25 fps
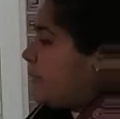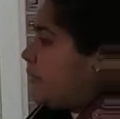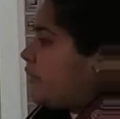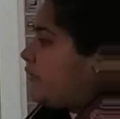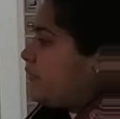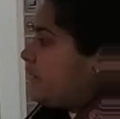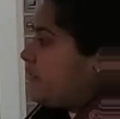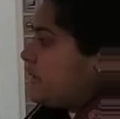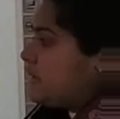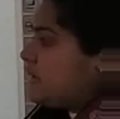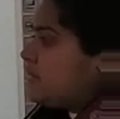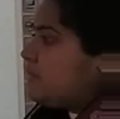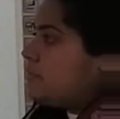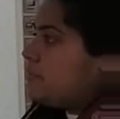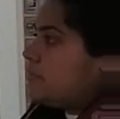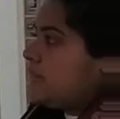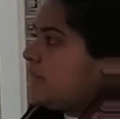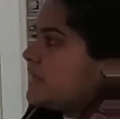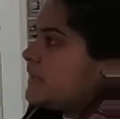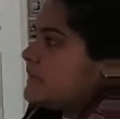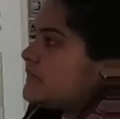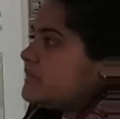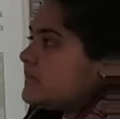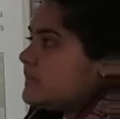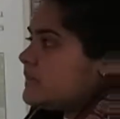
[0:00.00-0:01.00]
of any
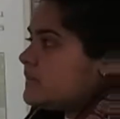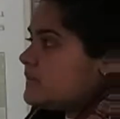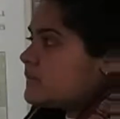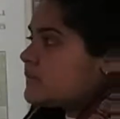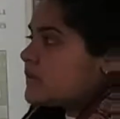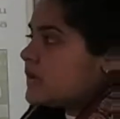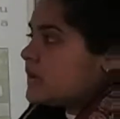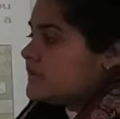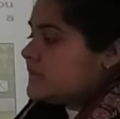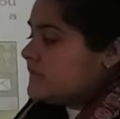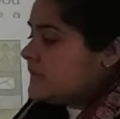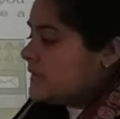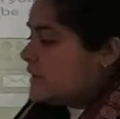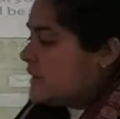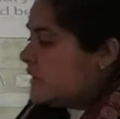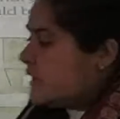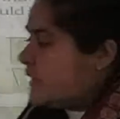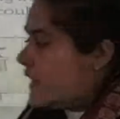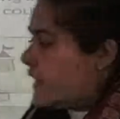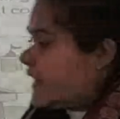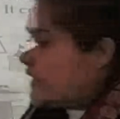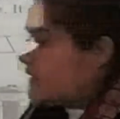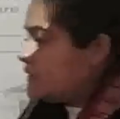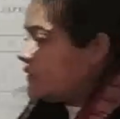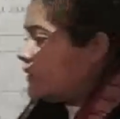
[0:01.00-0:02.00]
place is
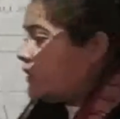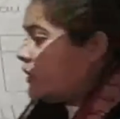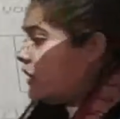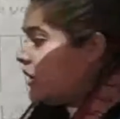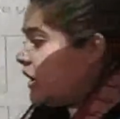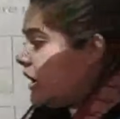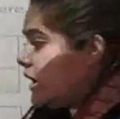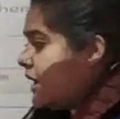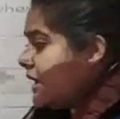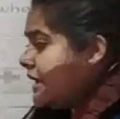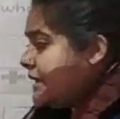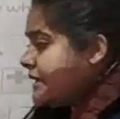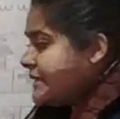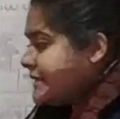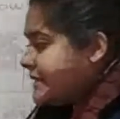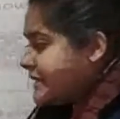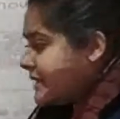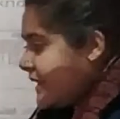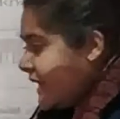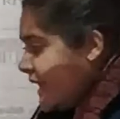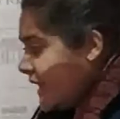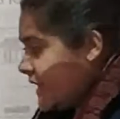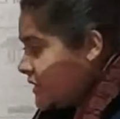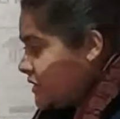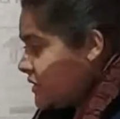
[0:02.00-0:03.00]
considered as your
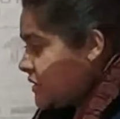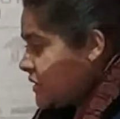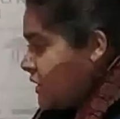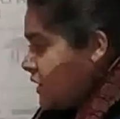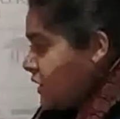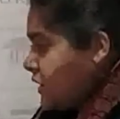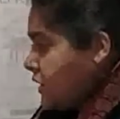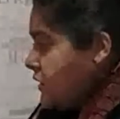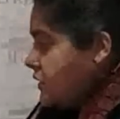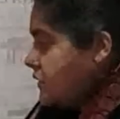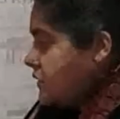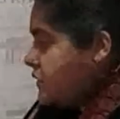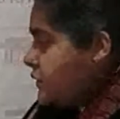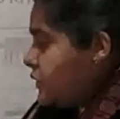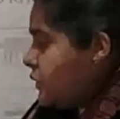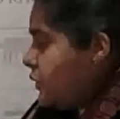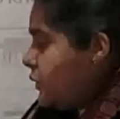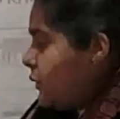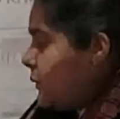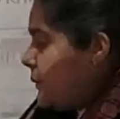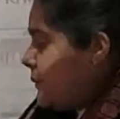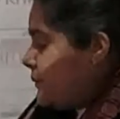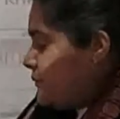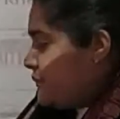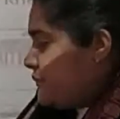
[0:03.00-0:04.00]
sketch.
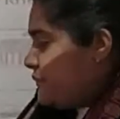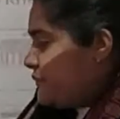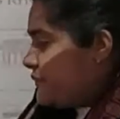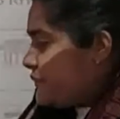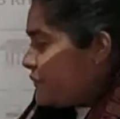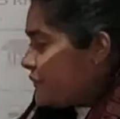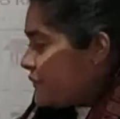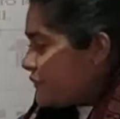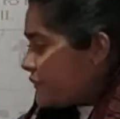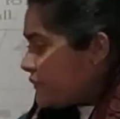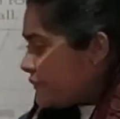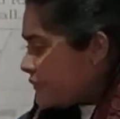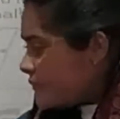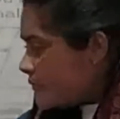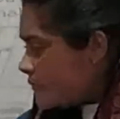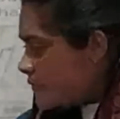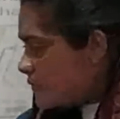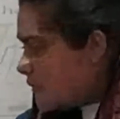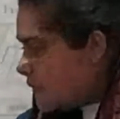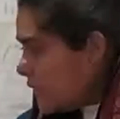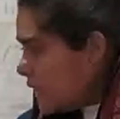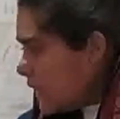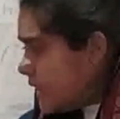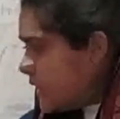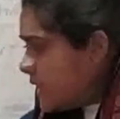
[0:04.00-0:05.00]
So
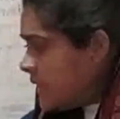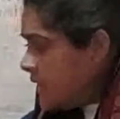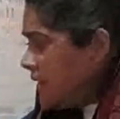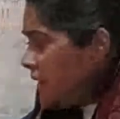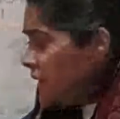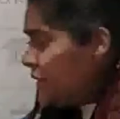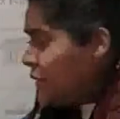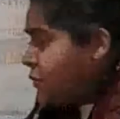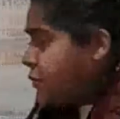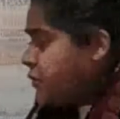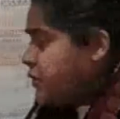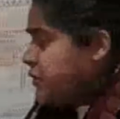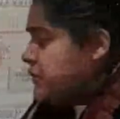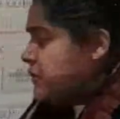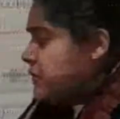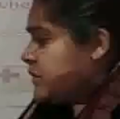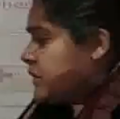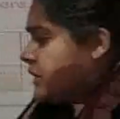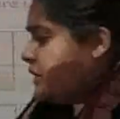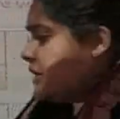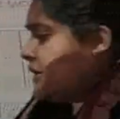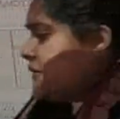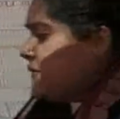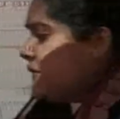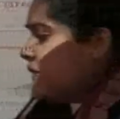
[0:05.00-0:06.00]
it was
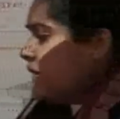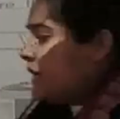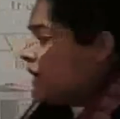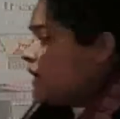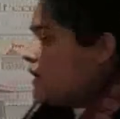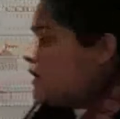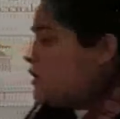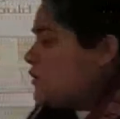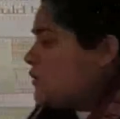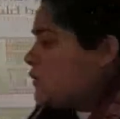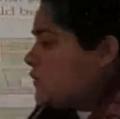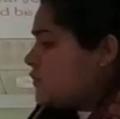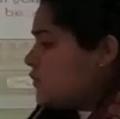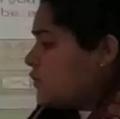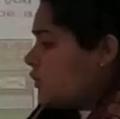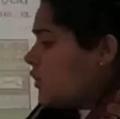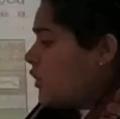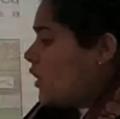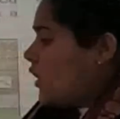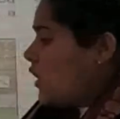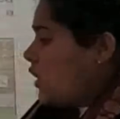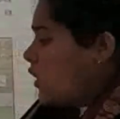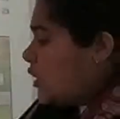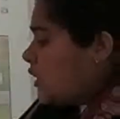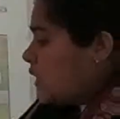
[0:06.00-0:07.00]
difficult to
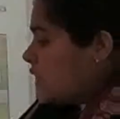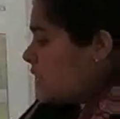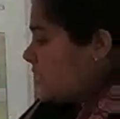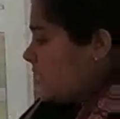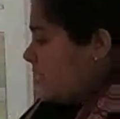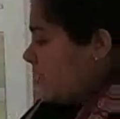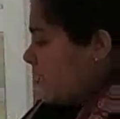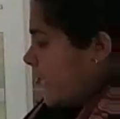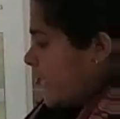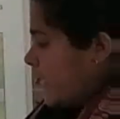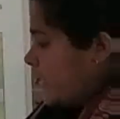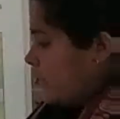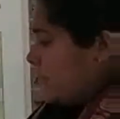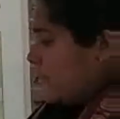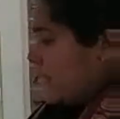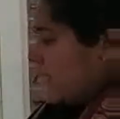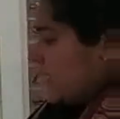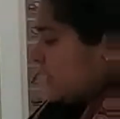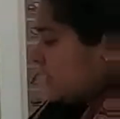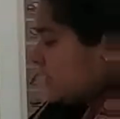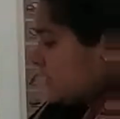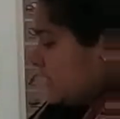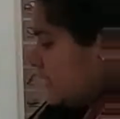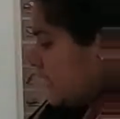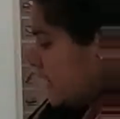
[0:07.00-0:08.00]
draw all the landmarks in